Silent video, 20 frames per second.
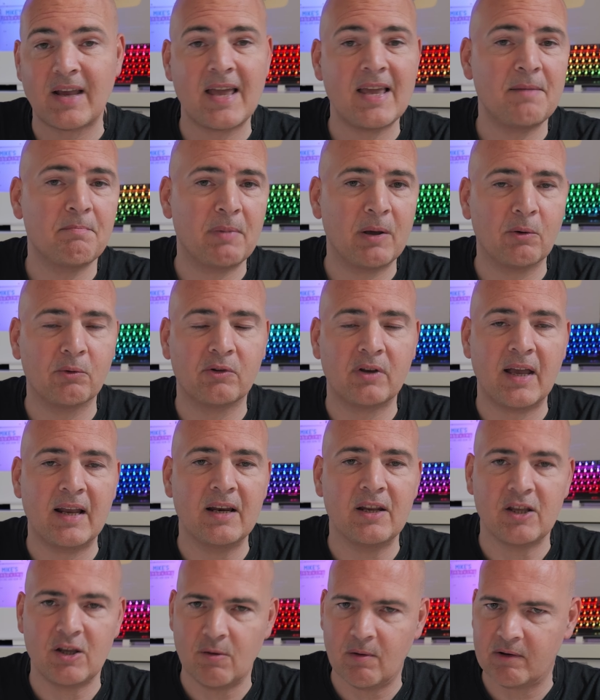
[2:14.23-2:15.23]
a
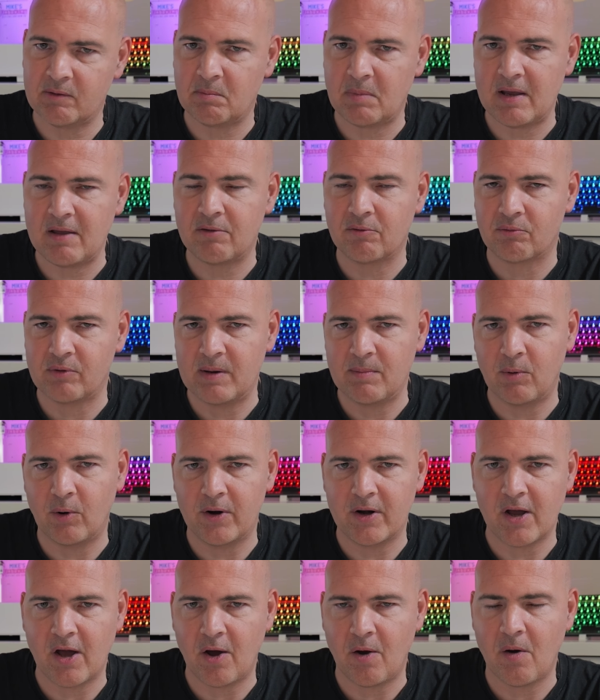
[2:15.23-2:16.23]
built-in U S B three
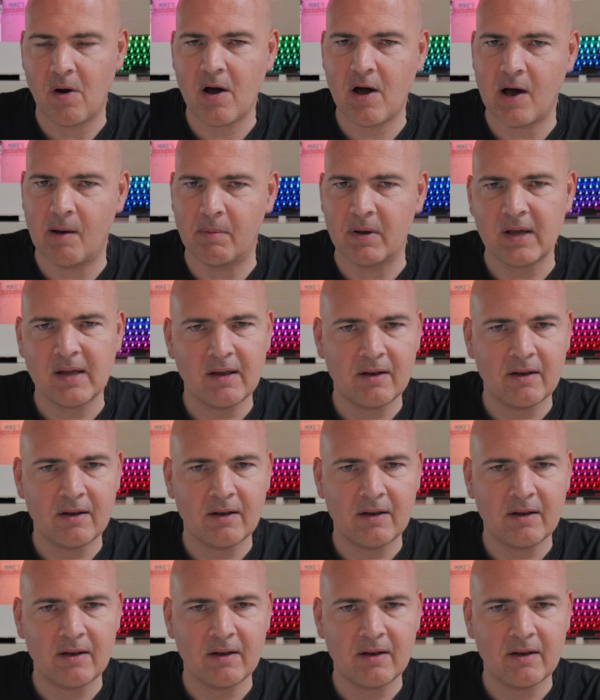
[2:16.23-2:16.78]
point oh hub.